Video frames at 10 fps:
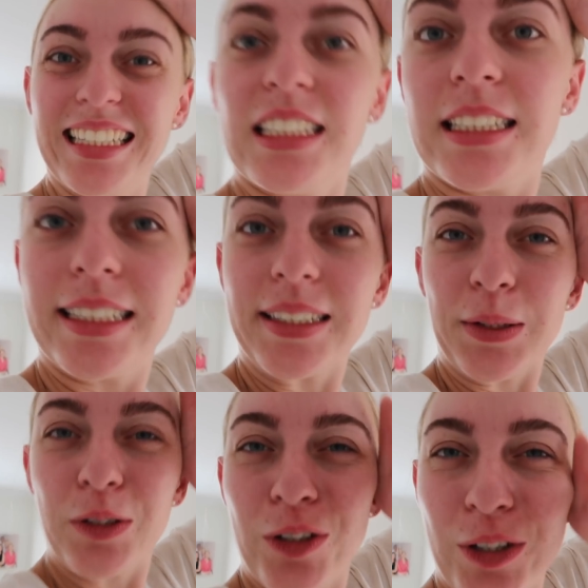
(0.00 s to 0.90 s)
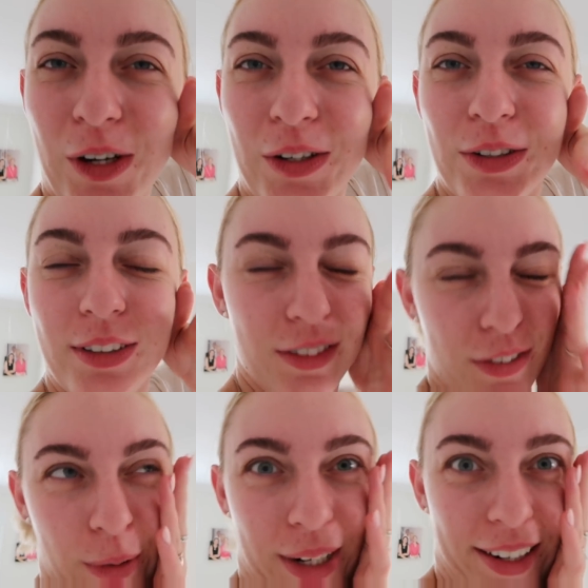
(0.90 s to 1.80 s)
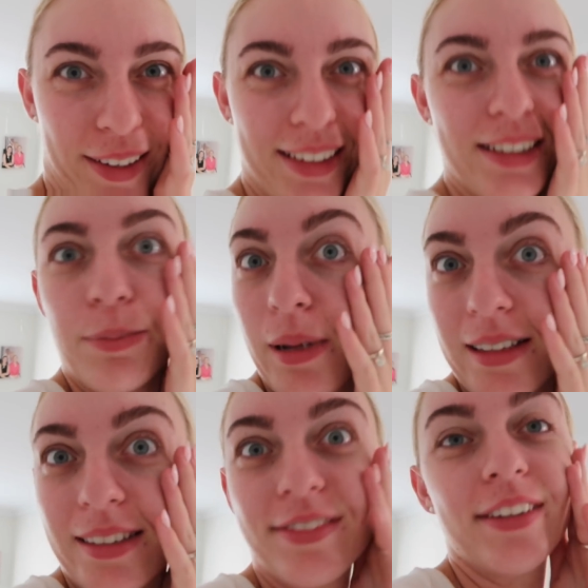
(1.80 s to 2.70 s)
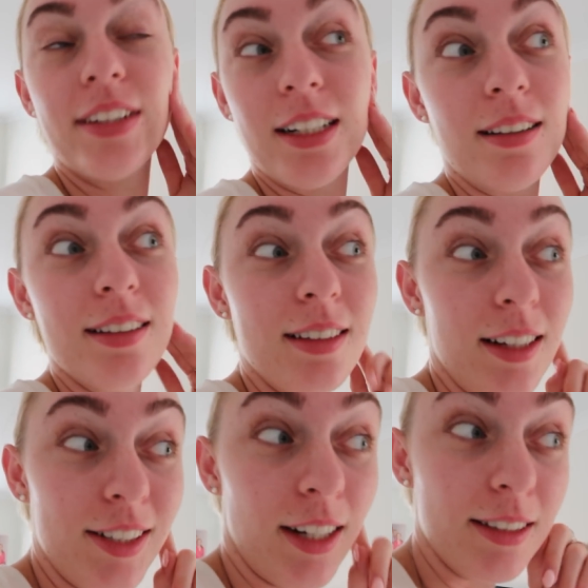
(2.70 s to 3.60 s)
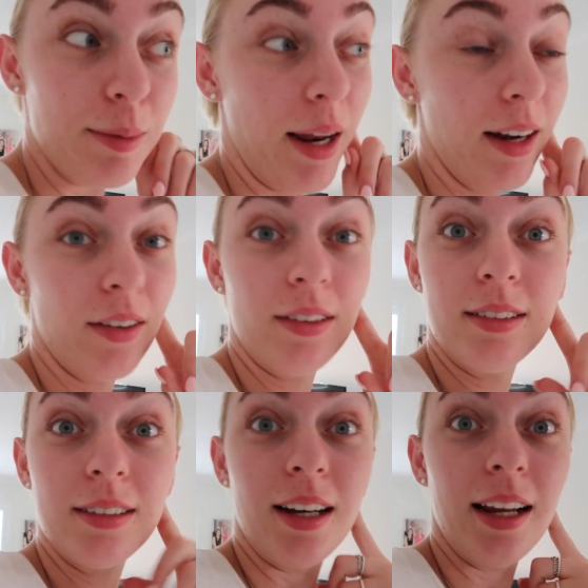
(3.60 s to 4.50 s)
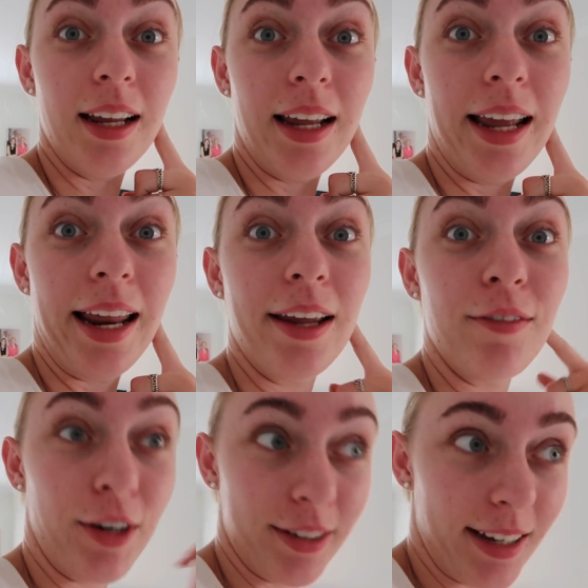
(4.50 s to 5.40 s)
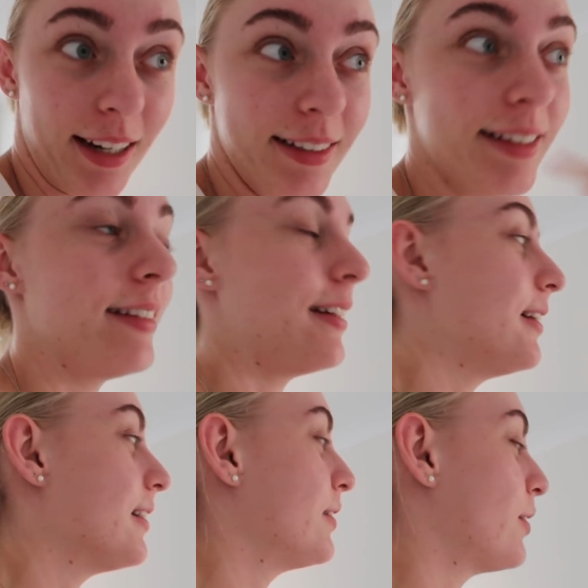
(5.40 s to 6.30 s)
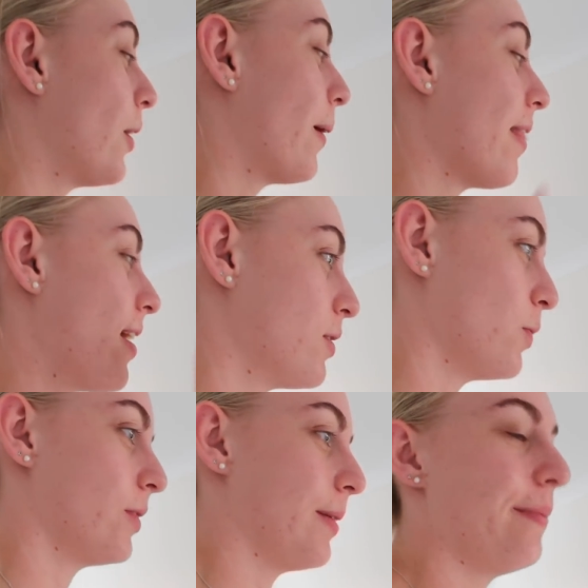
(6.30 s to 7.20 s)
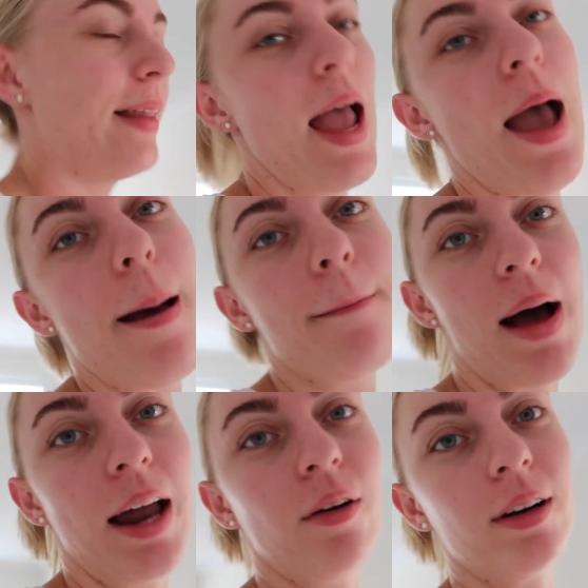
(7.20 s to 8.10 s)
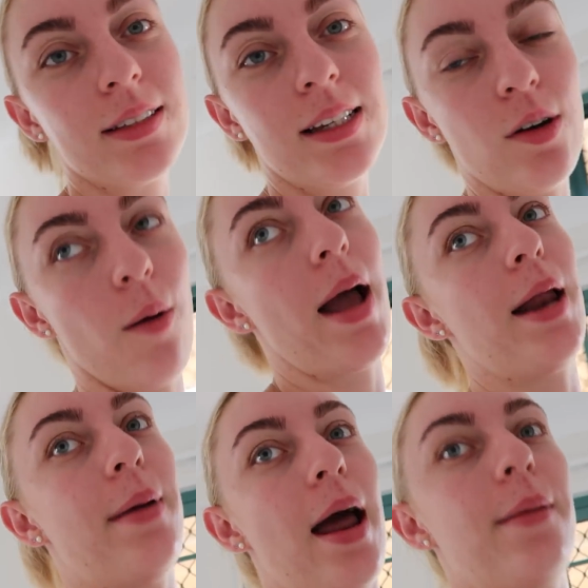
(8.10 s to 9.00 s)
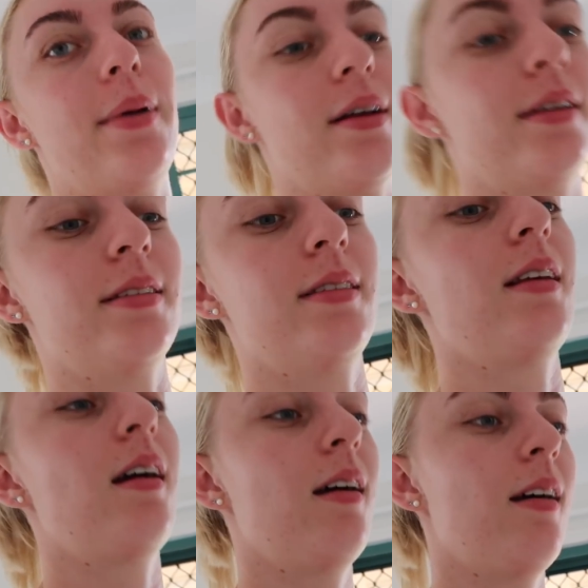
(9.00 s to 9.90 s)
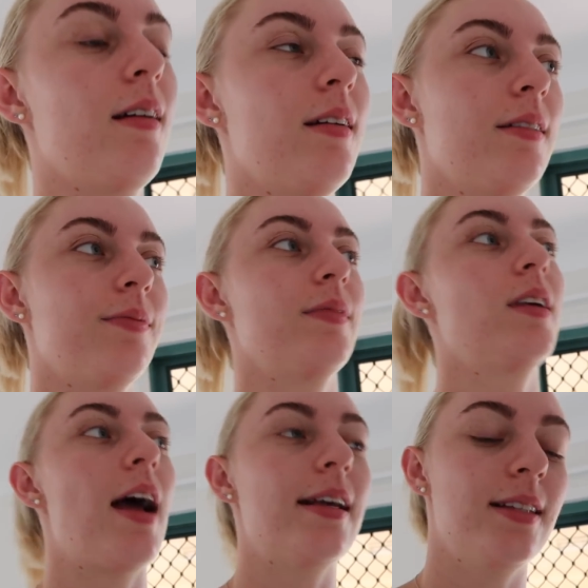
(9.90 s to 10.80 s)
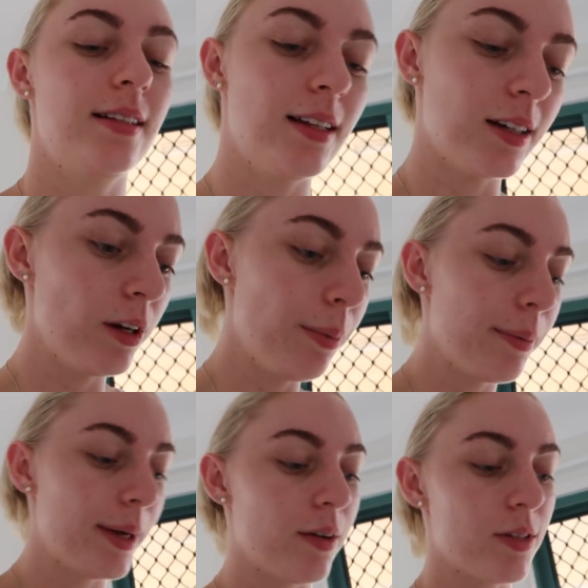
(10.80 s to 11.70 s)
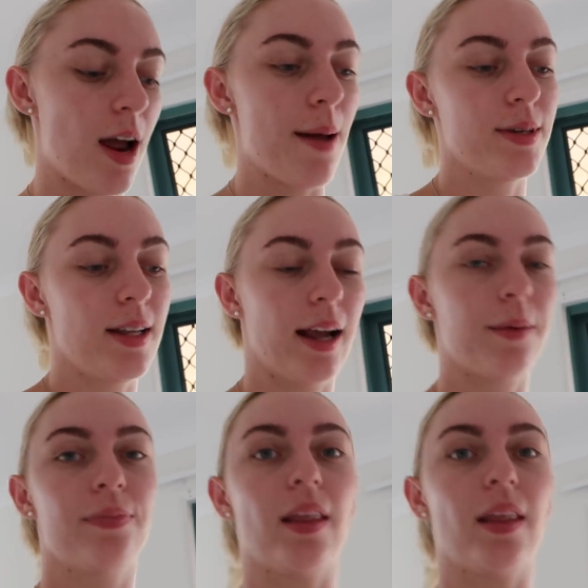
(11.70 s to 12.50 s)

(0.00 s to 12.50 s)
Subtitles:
Just a little $240 plus the $50 I just spent on getting roadside assistance. So, that's awesome. But honestly, not mad about it because... Guys, this is actually probably a good time to like